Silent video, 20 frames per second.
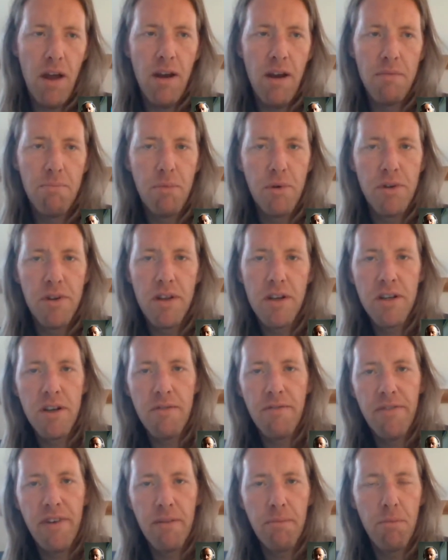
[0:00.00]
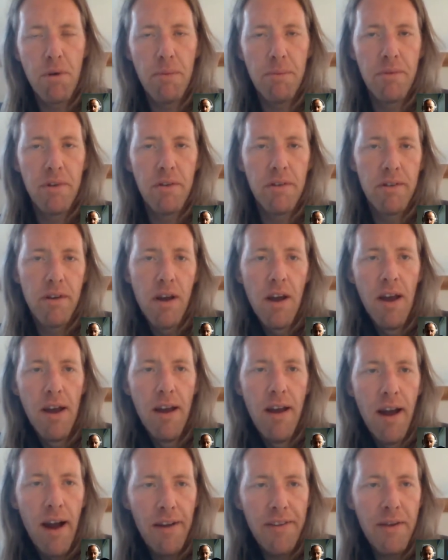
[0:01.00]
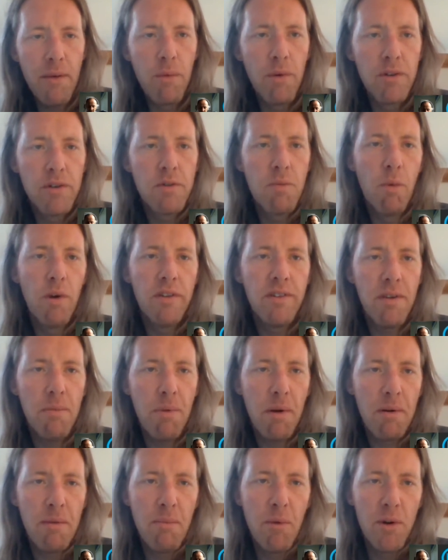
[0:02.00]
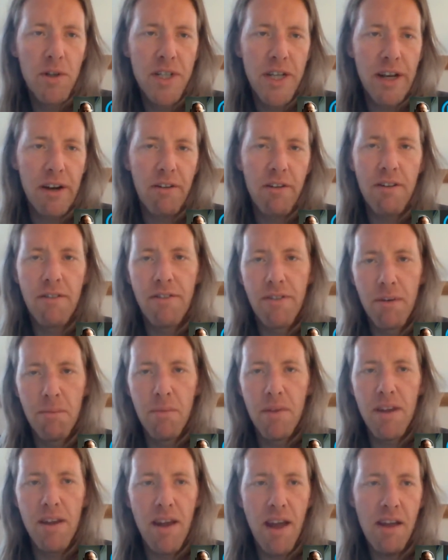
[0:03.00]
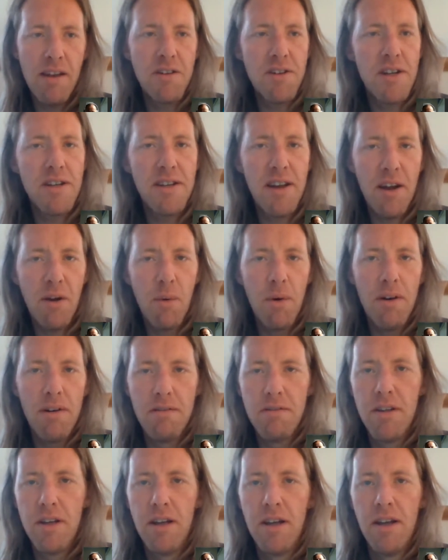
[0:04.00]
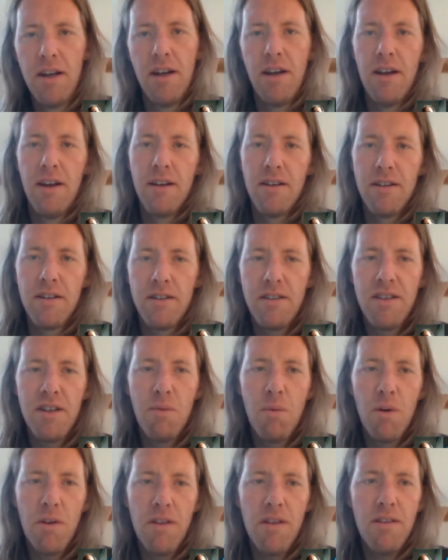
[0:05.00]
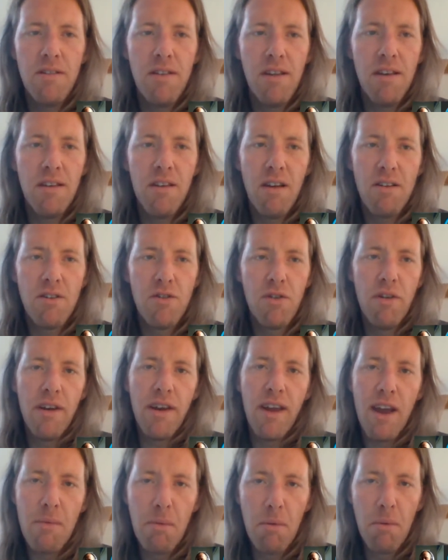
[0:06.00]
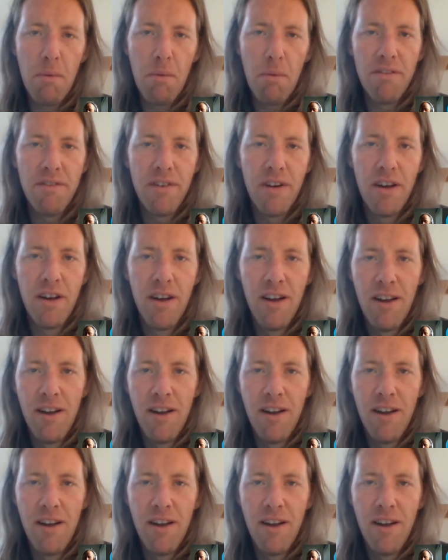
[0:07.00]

Put the gem pan props on. So I think we'll see probably more tinkering from the NG Tech world to see what these things are truly capable of.